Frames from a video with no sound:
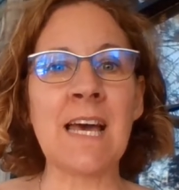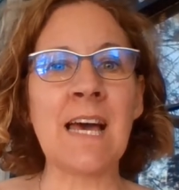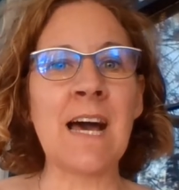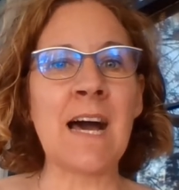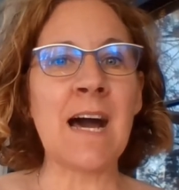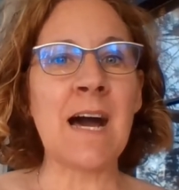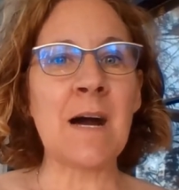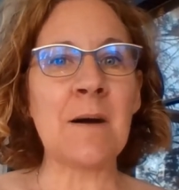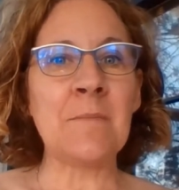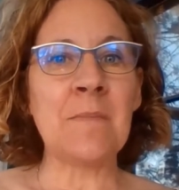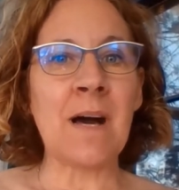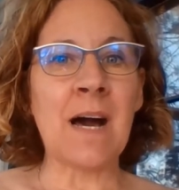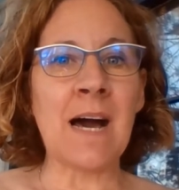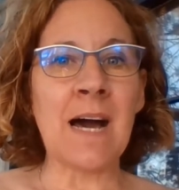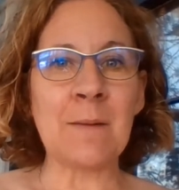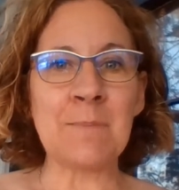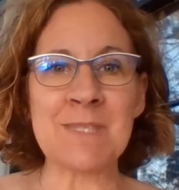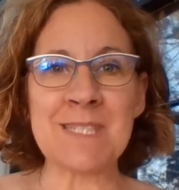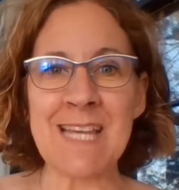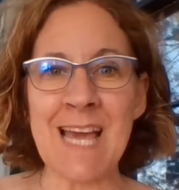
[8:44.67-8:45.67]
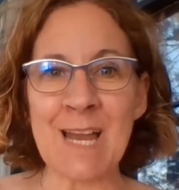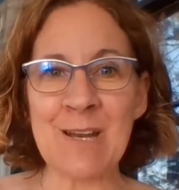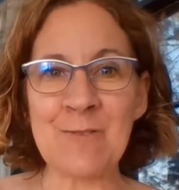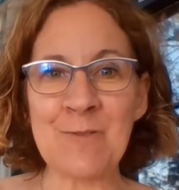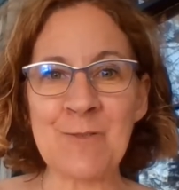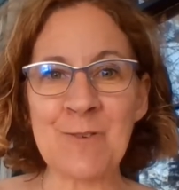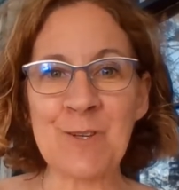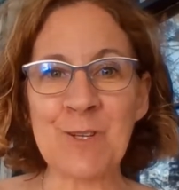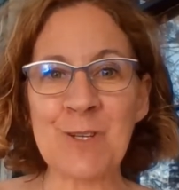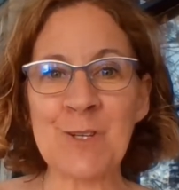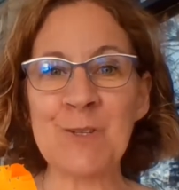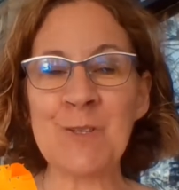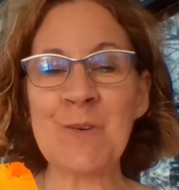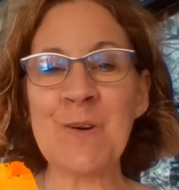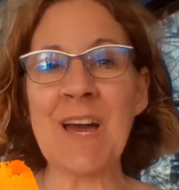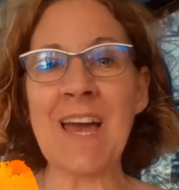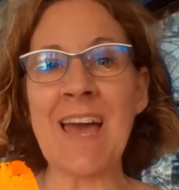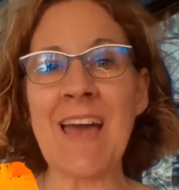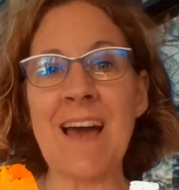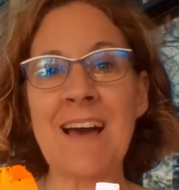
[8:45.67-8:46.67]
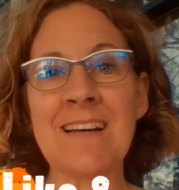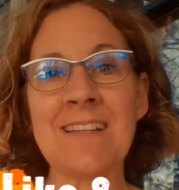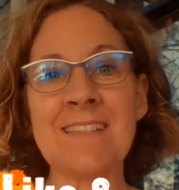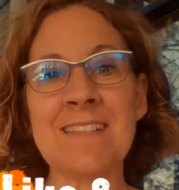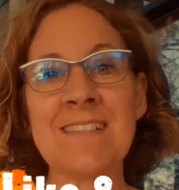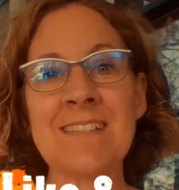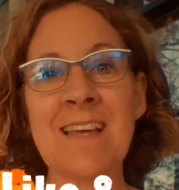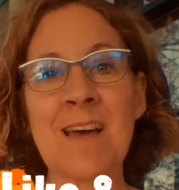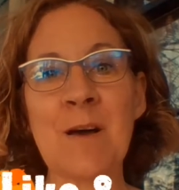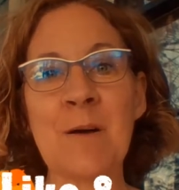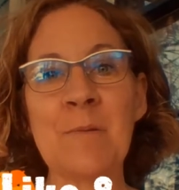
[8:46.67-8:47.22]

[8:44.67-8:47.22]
I'm standing for you, and